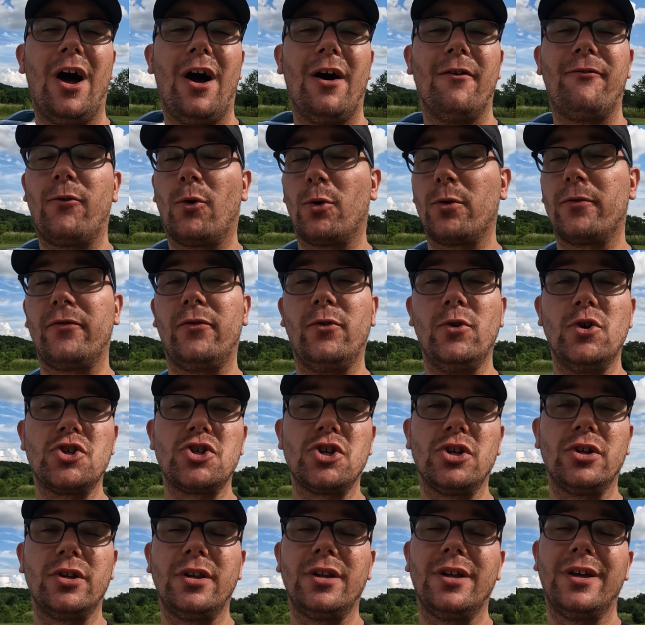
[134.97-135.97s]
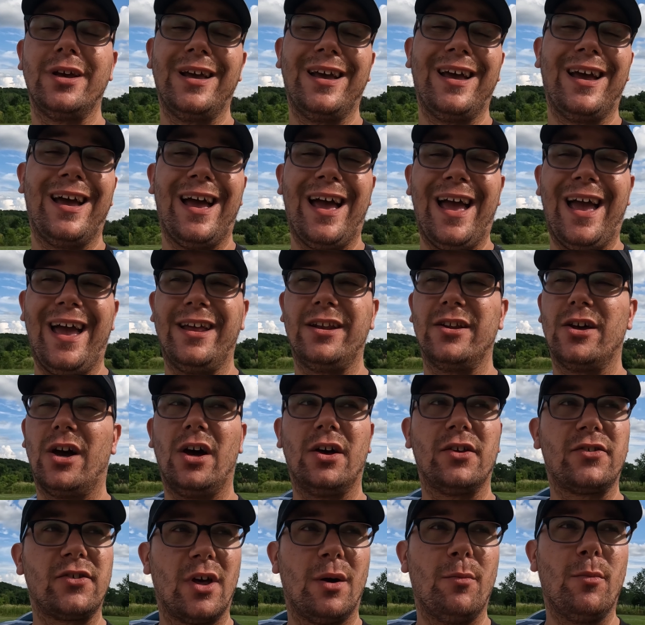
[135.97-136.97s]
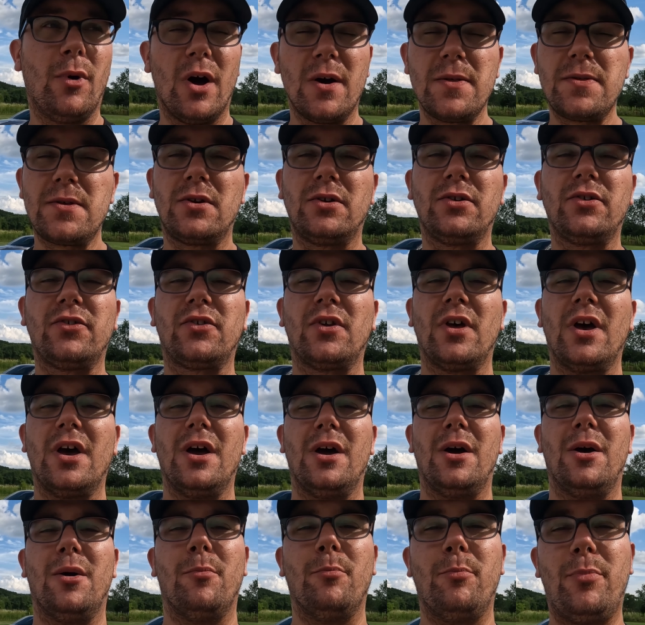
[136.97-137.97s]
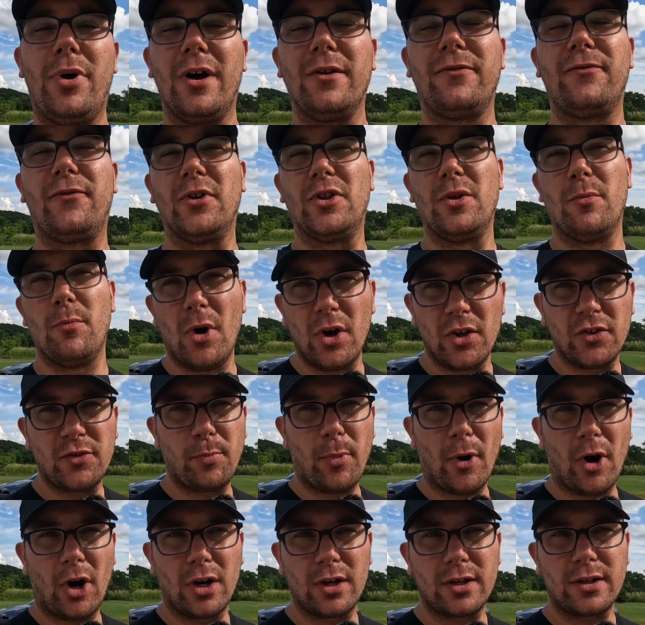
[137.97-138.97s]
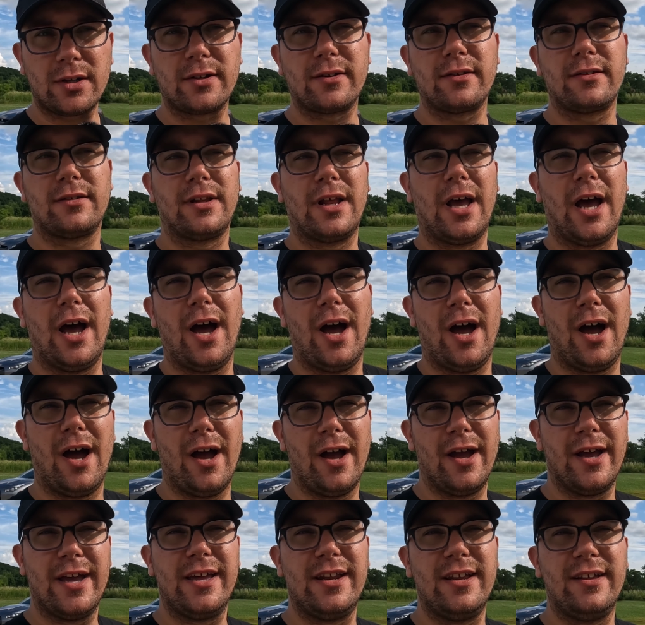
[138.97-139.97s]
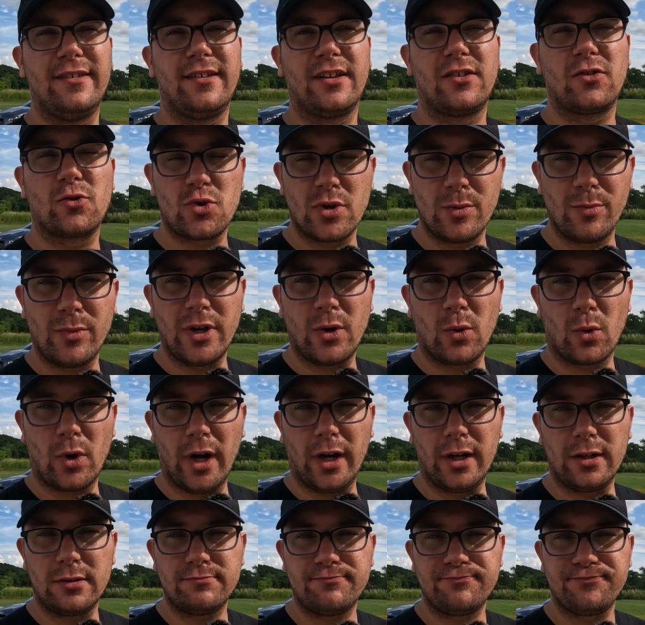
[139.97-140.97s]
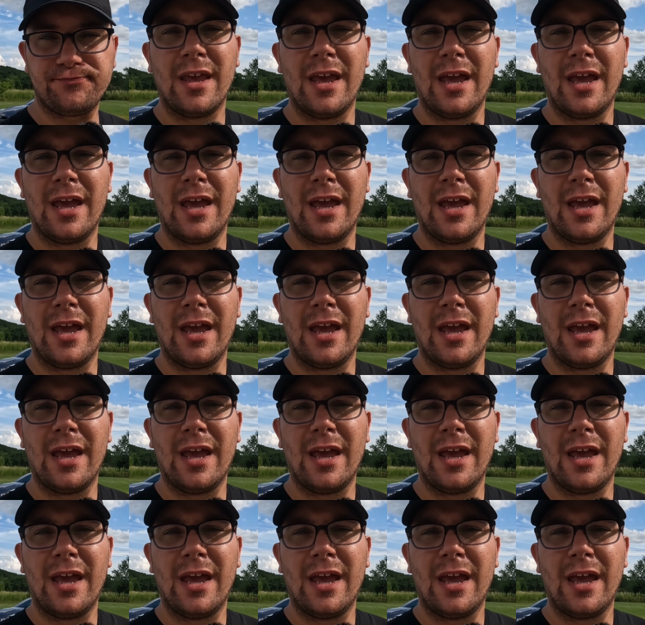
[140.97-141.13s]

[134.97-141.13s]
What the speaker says: Ford Fusion, and some others. But for the most part, it is extremely rare.